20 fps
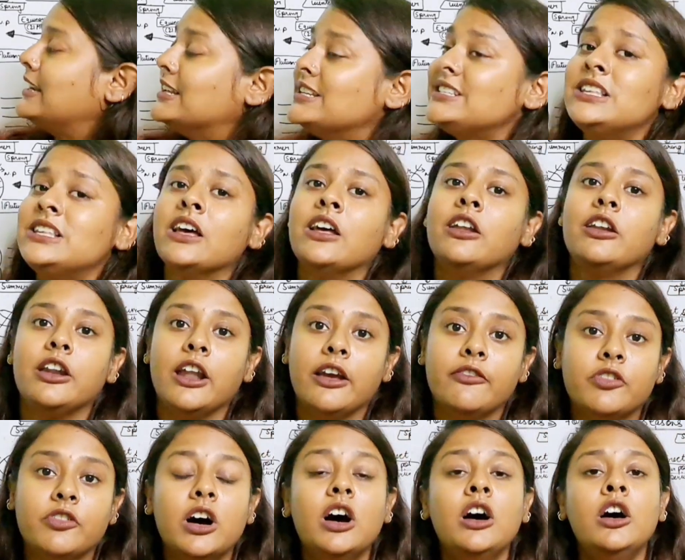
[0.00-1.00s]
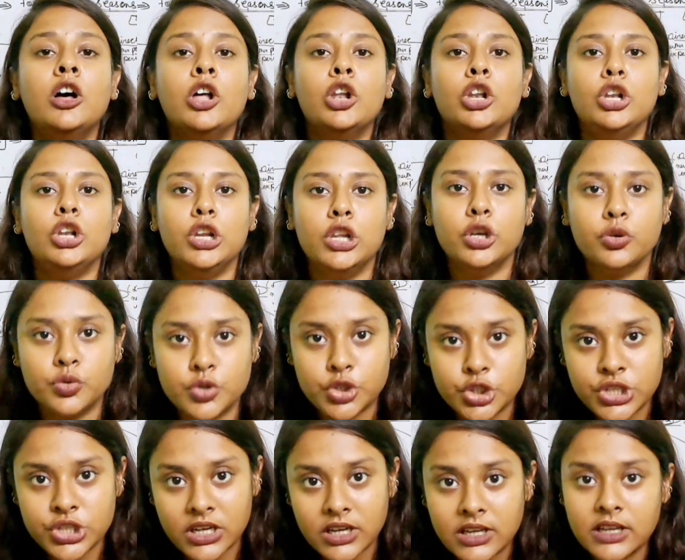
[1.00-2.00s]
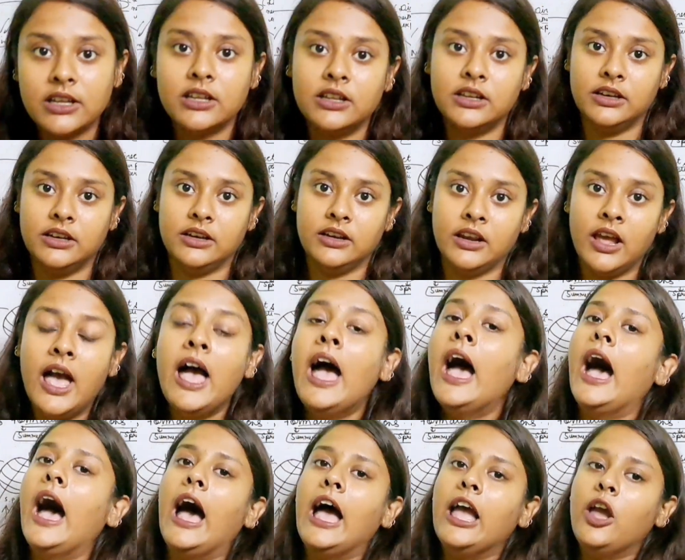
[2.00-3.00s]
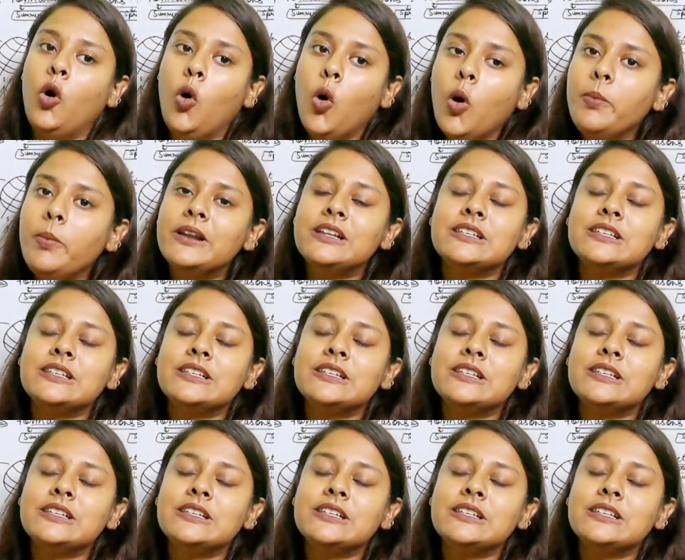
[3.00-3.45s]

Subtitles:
is river revolution. I hope it